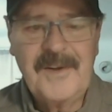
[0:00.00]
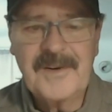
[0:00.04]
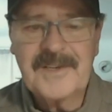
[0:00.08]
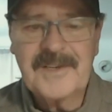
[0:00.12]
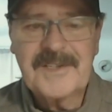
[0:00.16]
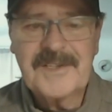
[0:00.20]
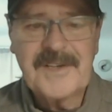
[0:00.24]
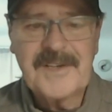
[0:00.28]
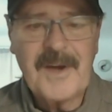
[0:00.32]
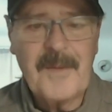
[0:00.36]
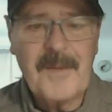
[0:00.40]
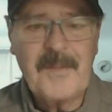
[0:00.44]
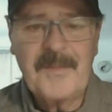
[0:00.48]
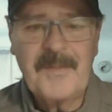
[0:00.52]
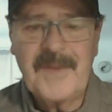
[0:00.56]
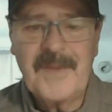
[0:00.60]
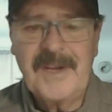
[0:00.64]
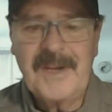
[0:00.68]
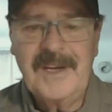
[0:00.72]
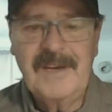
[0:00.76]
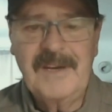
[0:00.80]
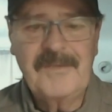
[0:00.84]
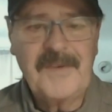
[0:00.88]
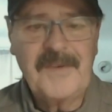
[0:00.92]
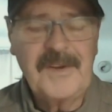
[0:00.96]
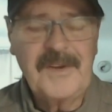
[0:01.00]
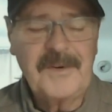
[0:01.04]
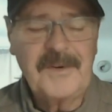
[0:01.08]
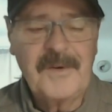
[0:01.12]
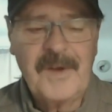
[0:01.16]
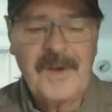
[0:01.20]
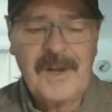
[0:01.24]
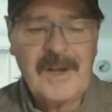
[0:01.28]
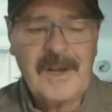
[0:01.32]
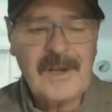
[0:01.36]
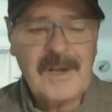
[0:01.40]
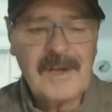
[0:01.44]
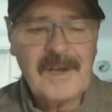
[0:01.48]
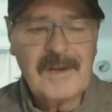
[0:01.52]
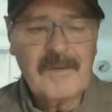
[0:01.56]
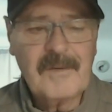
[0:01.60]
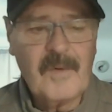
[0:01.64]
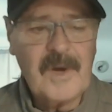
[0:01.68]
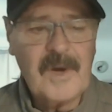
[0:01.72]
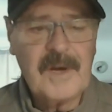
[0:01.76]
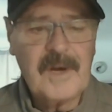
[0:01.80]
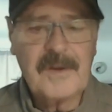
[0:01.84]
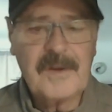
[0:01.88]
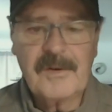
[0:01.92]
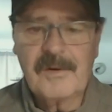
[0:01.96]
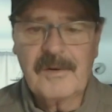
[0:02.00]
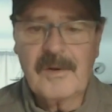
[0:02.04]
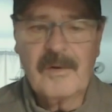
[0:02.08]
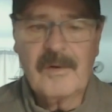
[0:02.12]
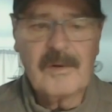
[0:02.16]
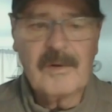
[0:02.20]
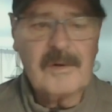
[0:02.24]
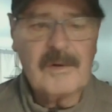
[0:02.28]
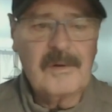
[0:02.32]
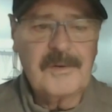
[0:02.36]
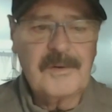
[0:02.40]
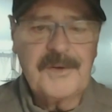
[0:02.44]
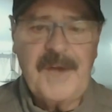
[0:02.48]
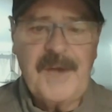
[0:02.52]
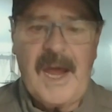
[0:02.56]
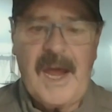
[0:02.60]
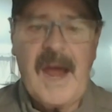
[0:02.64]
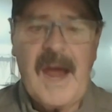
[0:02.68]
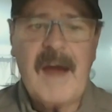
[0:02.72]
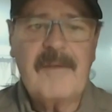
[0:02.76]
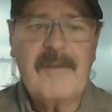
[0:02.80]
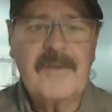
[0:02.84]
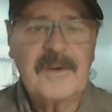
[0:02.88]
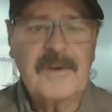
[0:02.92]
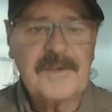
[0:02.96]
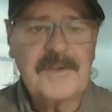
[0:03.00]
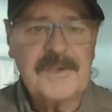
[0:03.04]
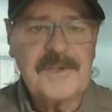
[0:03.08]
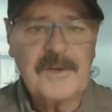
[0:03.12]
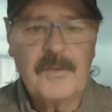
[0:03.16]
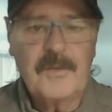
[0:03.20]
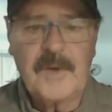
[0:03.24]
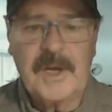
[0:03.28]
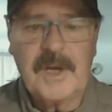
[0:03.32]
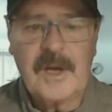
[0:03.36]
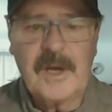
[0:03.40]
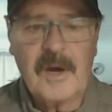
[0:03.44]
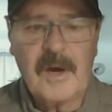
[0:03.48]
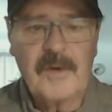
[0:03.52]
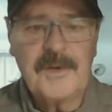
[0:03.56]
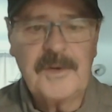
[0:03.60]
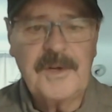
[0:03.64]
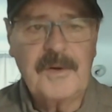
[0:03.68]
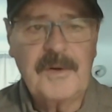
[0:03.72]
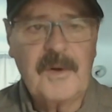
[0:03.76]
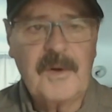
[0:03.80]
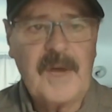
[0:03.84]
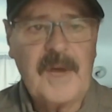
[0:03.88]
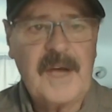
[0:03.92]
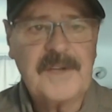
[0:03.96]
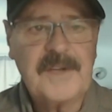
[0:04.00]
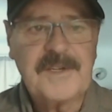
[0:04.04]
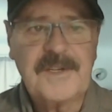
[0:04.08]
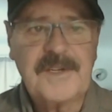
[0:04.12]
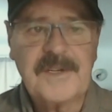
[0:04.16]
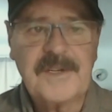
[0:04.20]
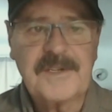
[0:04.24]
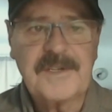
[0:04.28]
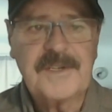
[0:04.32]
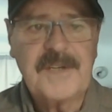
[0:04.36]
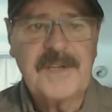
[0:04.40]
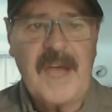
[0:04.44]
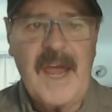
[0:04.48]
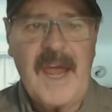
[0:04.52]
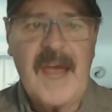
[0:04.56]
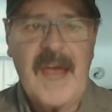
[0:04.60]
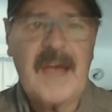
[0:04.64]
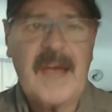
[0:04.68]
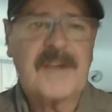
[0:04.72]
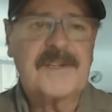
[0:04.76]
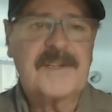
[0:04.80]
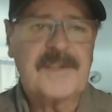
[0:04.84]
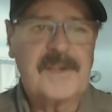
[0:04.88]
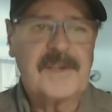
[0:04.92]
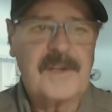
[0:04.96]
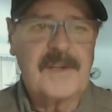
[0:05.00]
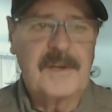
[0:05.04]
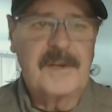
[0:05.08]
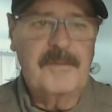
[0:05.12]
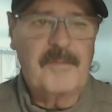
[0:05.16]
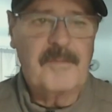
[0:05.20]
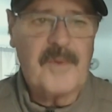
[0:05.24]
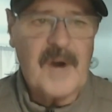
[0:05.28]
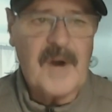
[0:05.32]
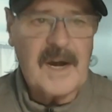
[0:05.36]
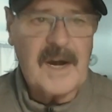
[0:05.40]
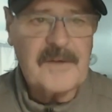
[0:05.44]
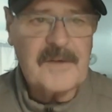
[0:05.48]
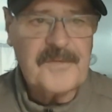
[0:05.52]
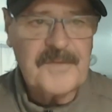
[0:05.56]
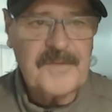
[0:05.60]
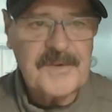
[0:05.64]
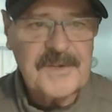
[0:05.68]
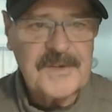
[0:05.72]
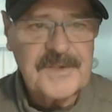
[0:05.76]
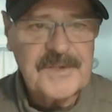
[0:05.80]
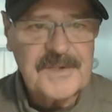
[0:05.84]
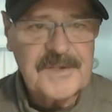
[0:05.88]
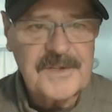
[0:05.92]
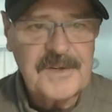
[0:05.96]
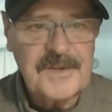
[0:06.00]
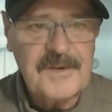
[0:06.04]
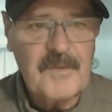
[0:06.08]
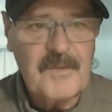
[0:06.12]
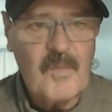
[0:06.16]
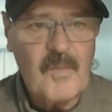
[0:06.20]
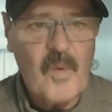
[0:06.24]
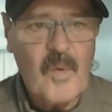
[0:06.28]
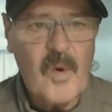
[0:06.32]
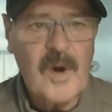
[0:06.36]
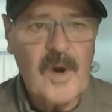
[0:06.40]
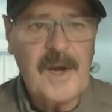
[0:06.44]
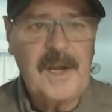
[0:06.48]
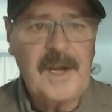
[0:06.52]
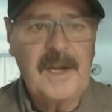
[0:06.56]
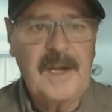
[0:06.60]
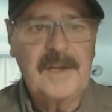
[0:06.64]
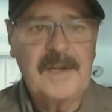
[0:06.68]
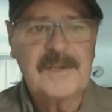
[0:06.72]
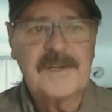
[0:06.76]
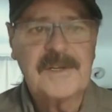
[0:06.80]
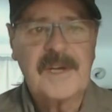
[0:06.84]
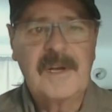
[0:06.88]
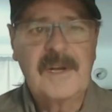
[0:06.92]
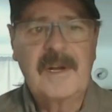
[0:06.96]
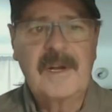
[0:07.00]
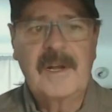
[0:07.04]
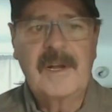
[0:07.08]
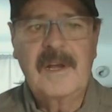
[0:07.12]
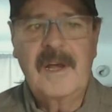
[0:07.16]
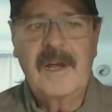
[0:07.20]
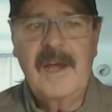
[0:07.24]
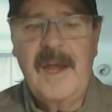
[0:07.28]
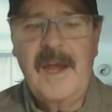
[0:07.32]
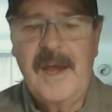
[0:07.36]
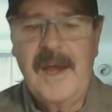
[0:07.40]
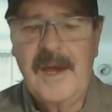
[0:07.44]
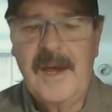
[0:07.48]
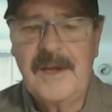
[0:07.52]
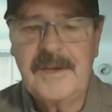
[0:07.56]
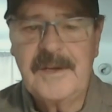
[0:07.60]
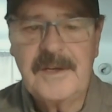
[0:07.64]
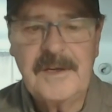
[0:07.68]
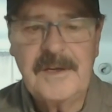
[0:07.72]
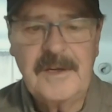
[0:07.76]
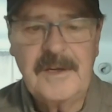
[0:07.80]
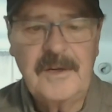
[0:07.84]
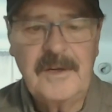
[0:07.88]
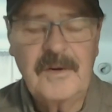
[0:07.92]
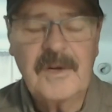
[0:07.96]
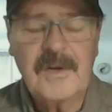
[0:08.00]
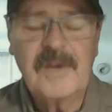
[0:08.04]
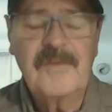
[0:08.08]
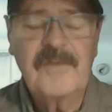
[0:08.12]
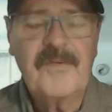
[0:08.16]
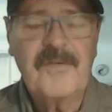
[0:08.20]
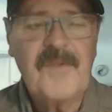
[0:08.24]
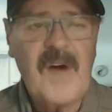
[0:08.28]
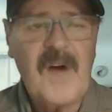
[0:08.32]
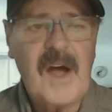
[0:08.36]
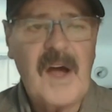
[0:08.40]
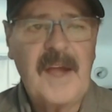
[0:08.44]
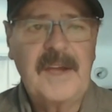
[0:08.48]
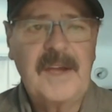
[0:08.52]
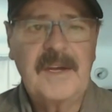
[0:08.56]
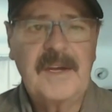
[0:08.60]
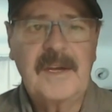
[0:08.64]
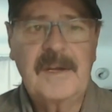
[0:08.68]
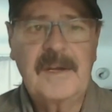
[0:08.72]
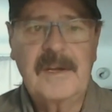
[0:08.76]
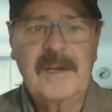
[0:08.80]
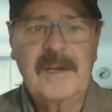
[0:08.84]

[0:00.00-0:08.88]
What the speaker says: some, even one of the local taverns that we go to has just excellent breakfasts in the mornings, and you can find